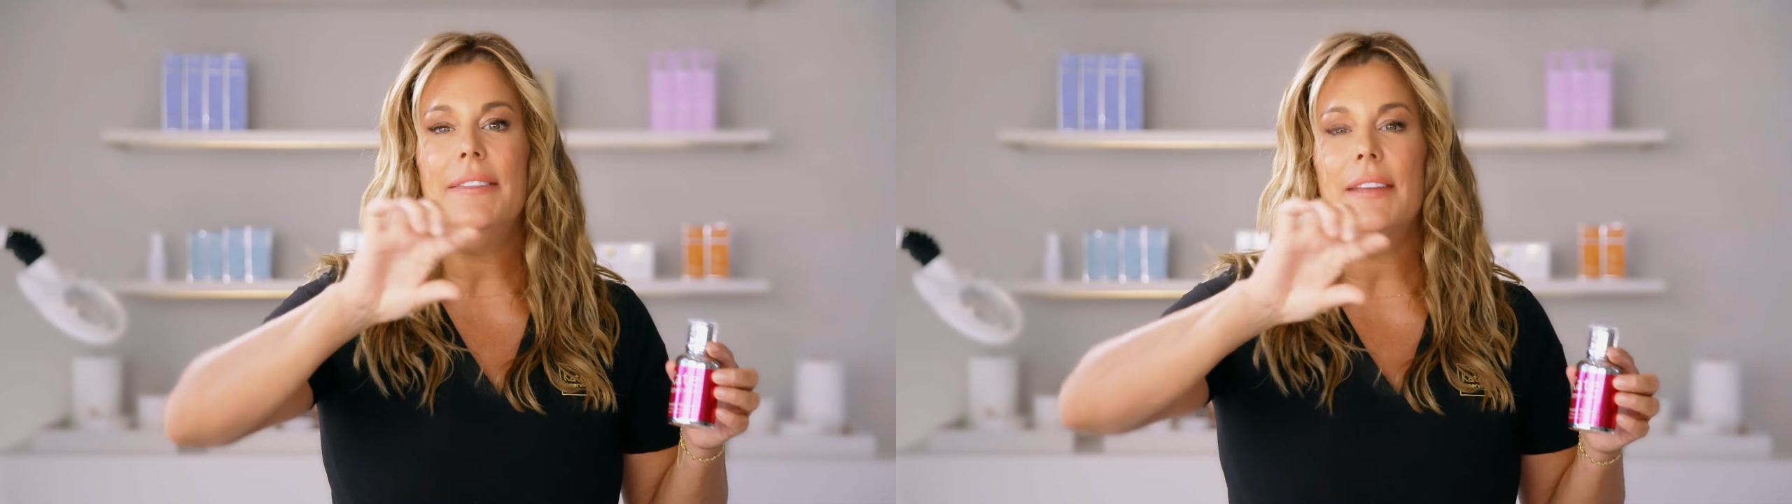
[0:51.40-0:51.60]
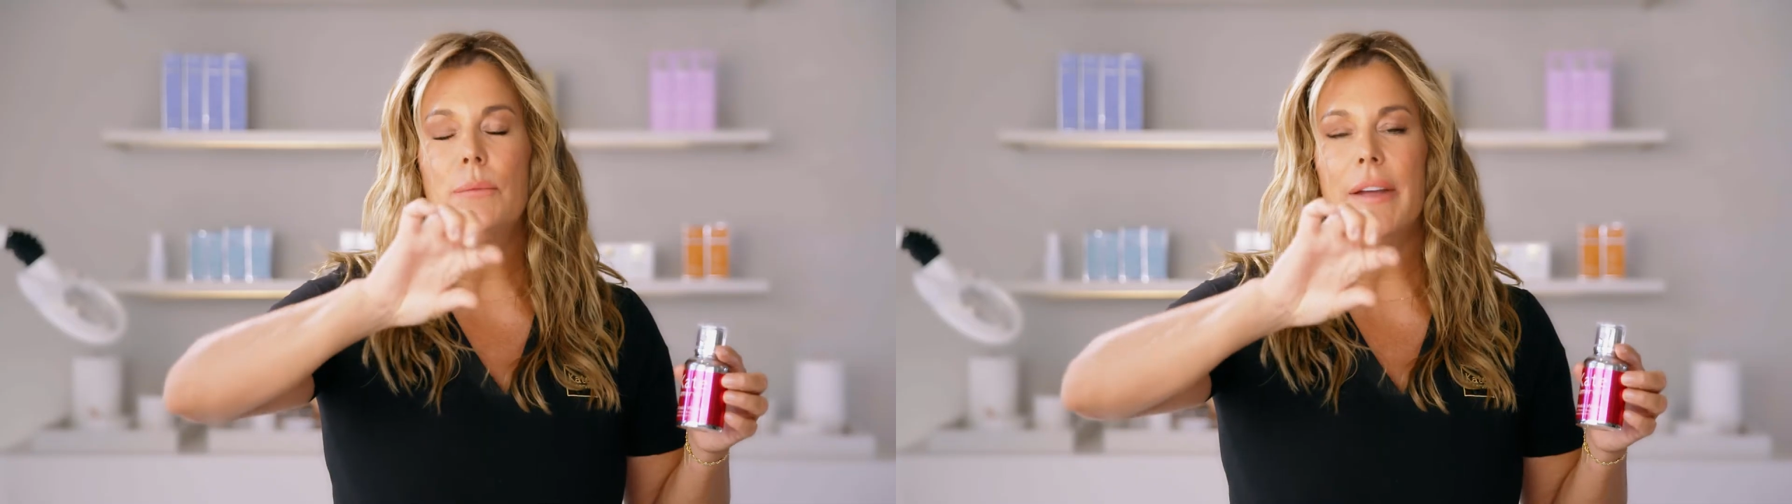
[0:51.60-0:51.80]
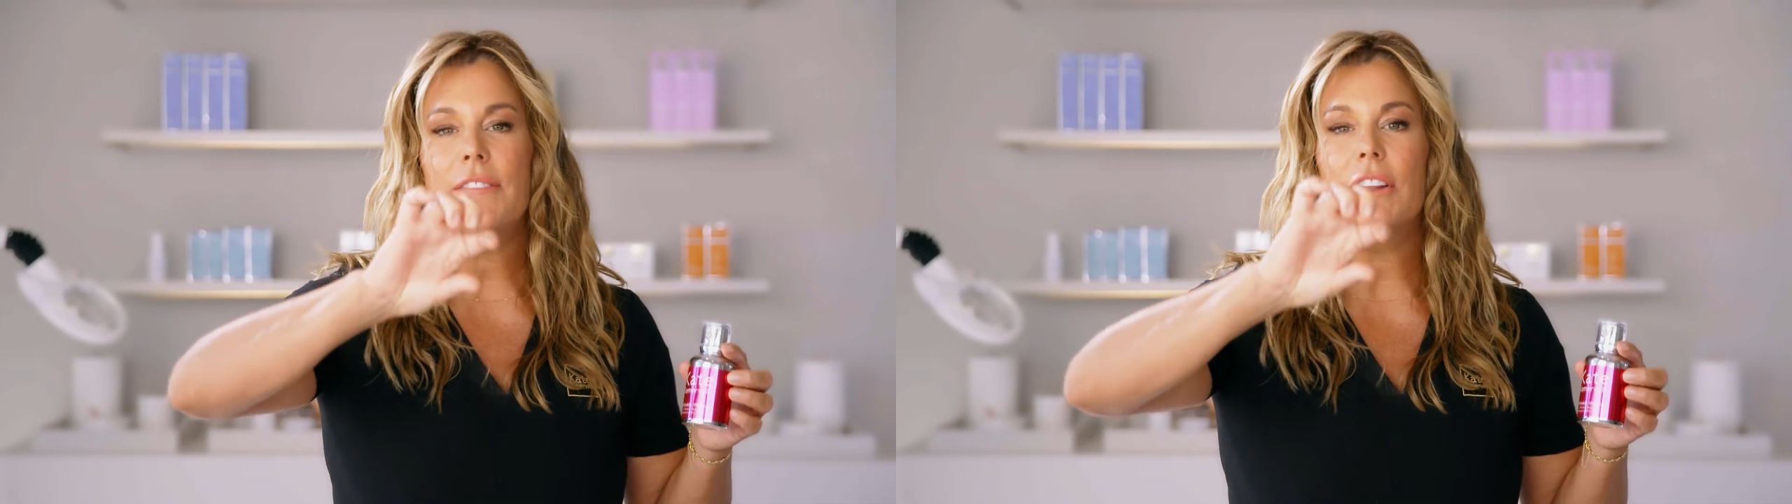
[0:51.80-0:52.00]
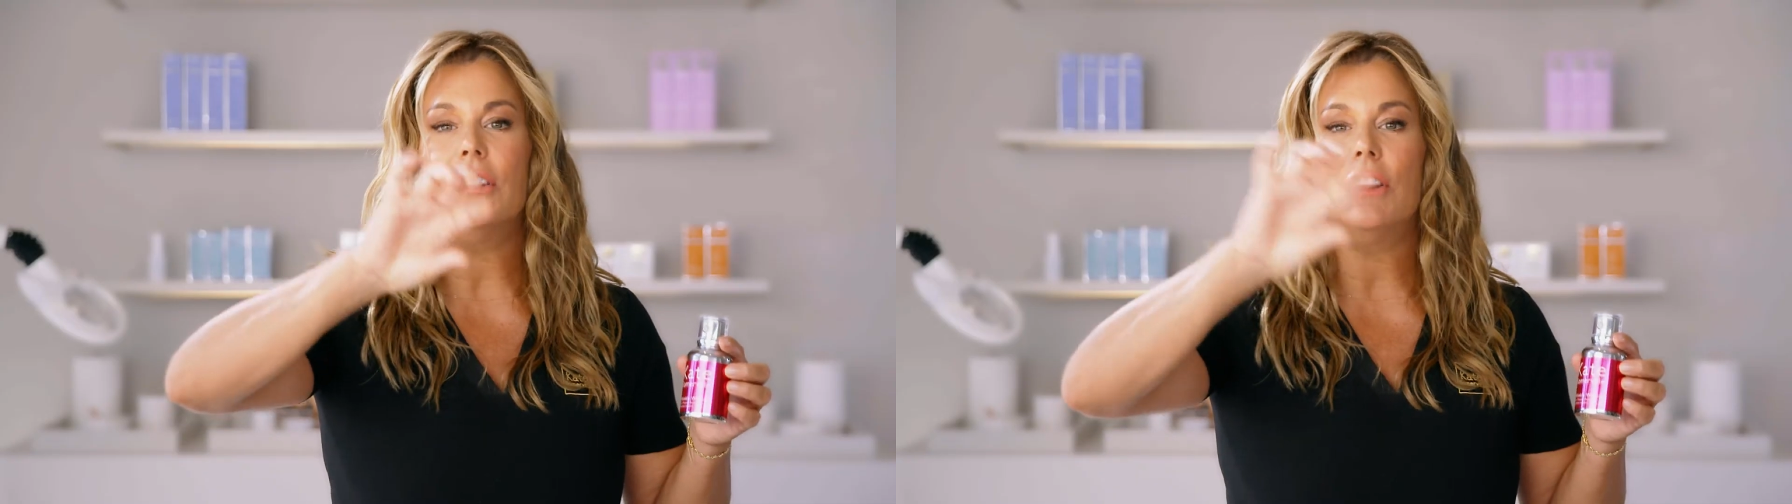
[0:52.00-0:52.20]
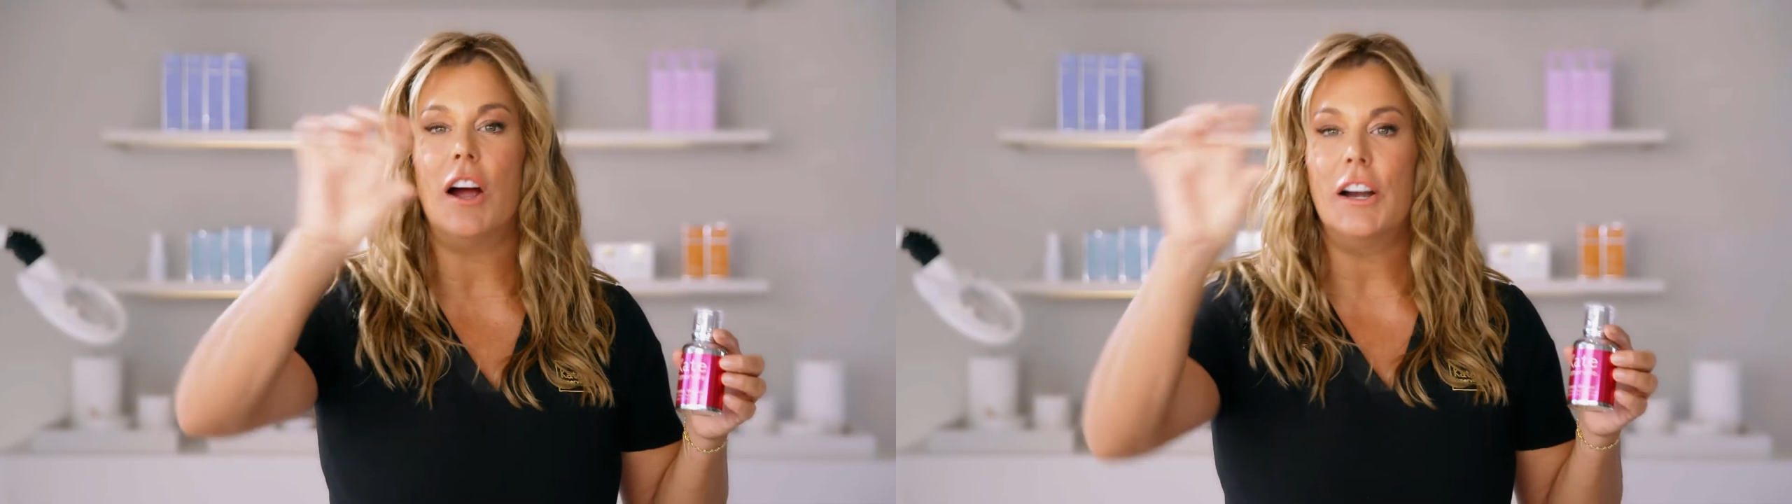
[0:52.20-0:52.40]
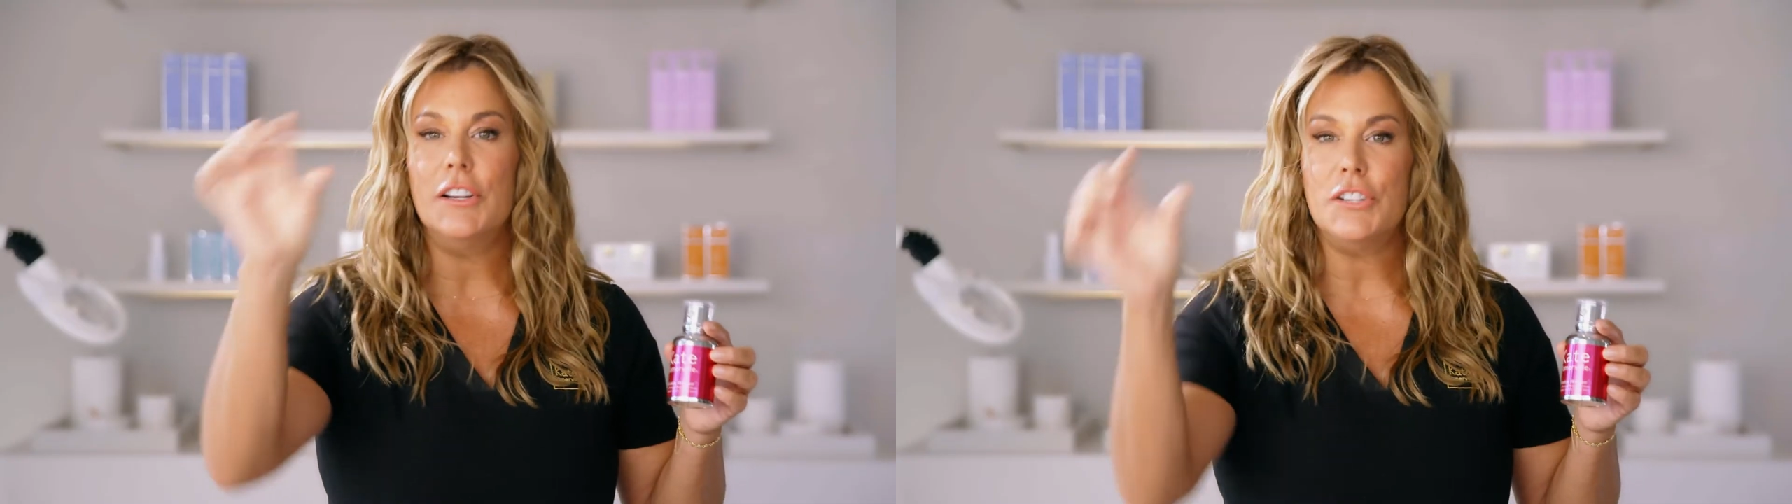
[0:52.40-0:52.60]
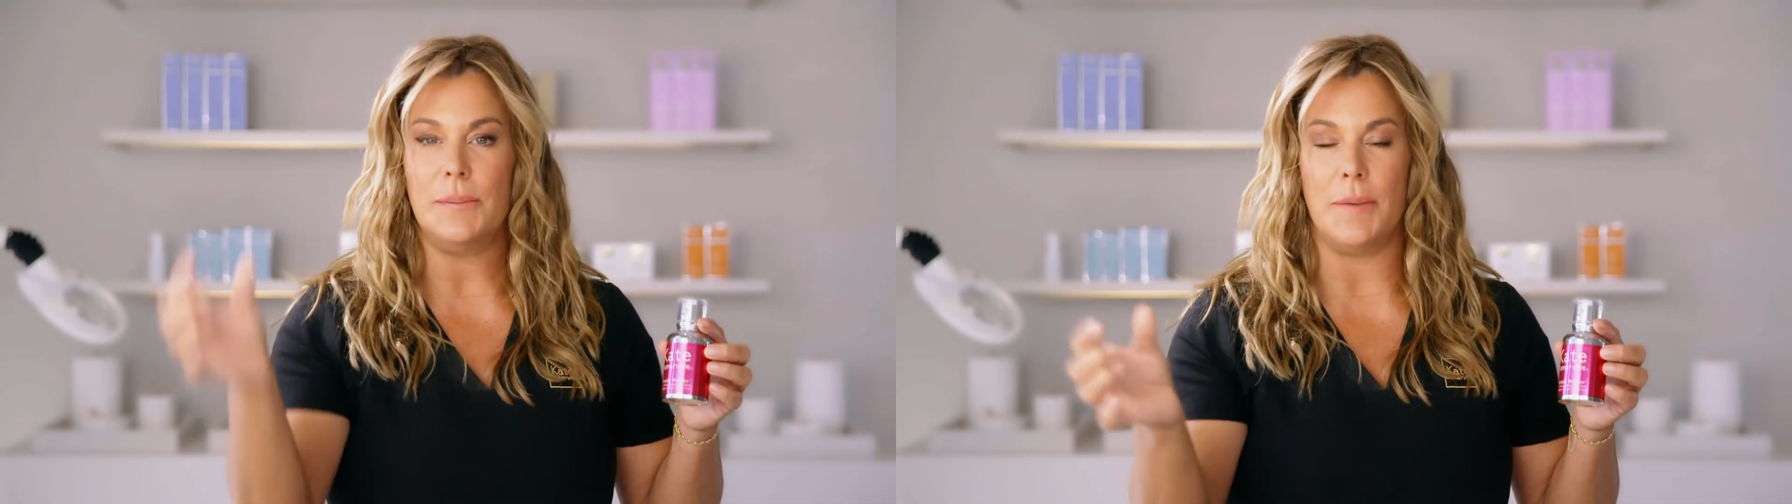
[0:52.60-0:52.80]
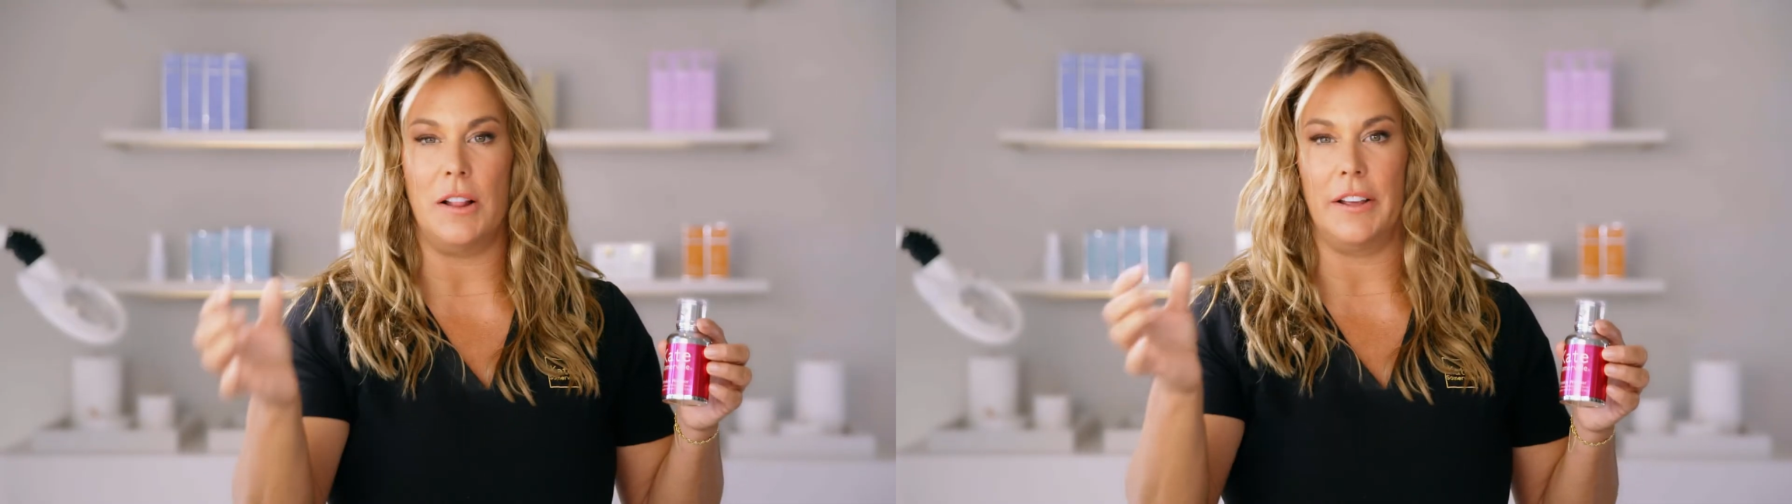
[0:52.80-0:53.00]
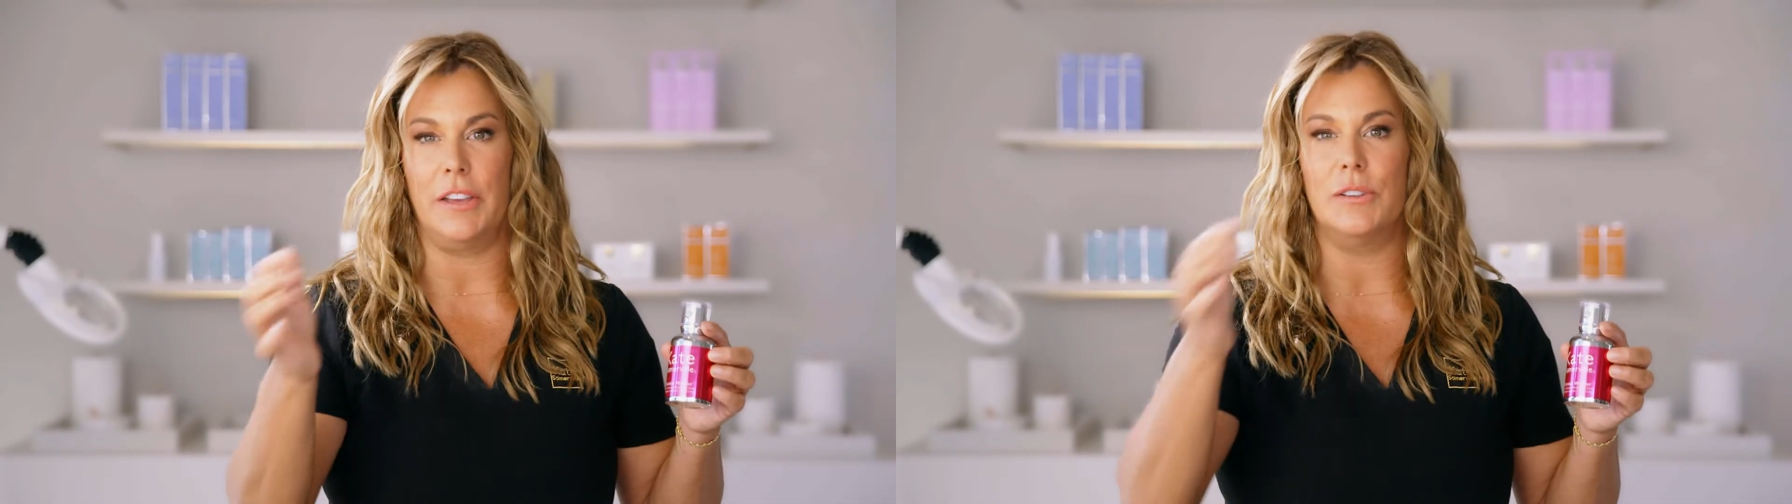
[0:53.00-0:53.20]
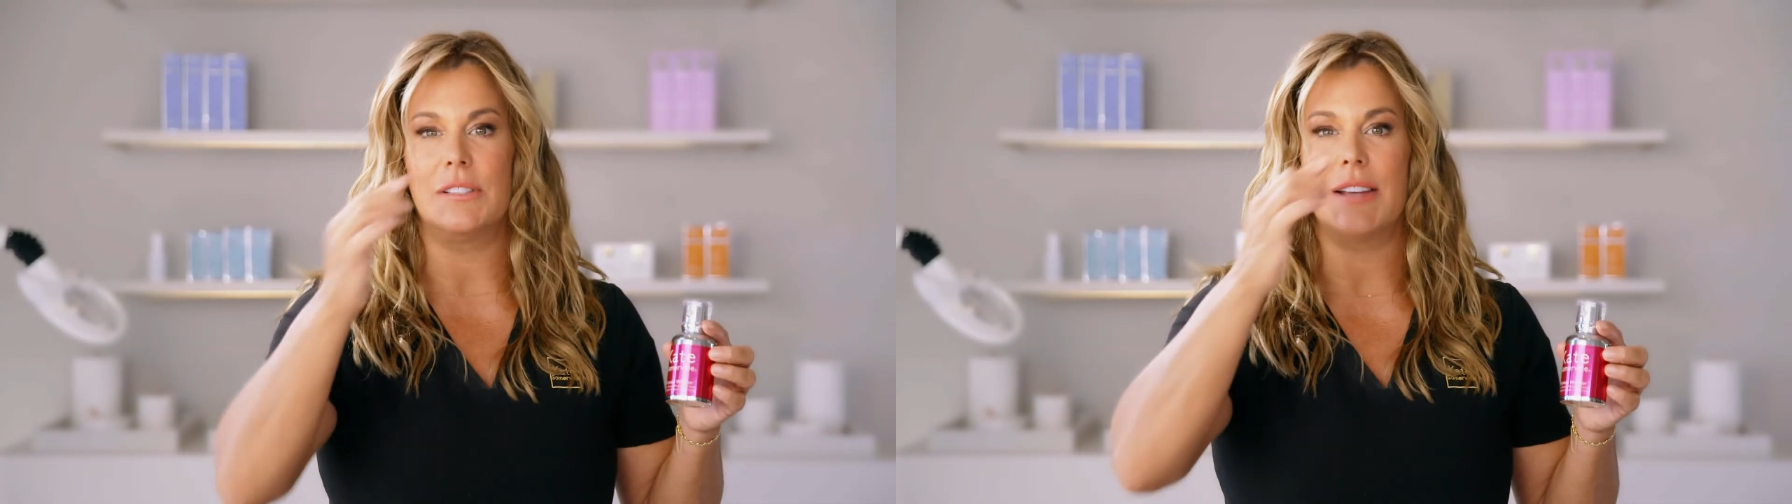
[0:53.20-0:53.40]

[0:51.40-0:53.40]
then we have a larger molecule